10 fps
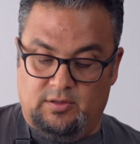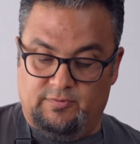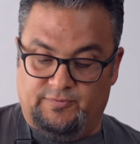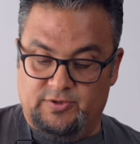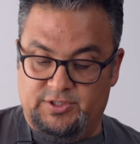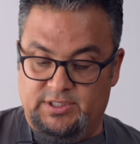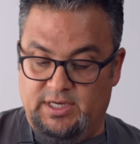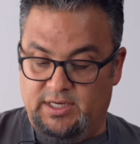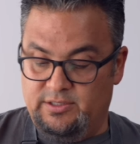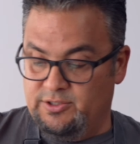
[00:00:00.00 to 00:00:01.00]
The first
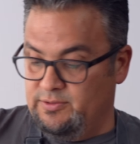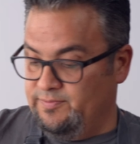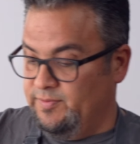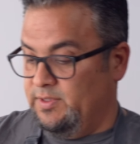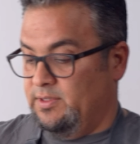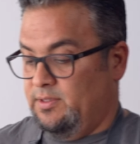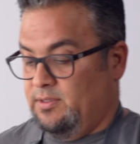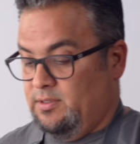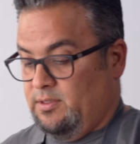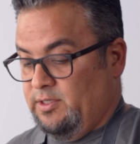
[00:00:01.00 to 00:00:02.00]
stage
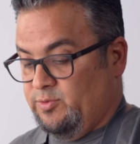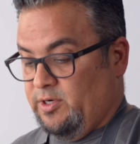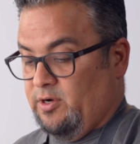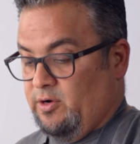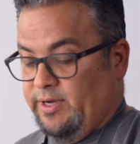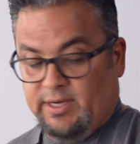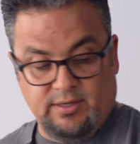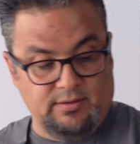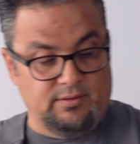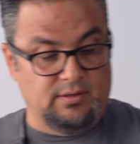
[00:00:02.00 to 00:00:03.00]
is we're gonna go
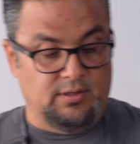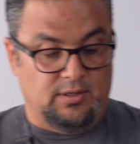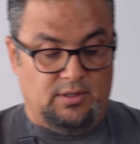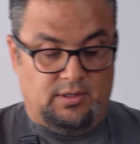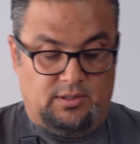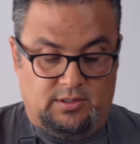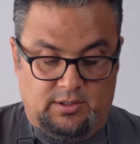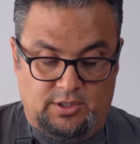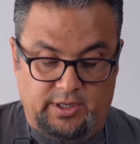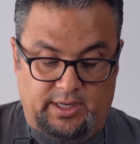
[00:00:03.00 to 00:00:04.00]
ahead and cook